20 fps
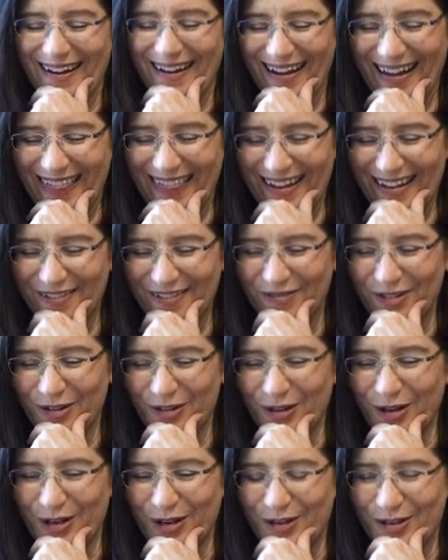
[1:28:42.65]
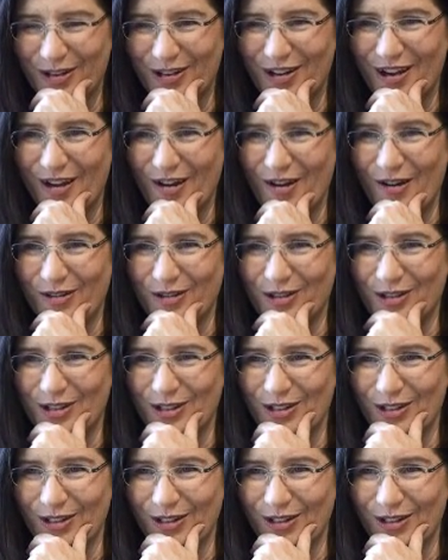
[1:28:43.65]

if you're a good coach,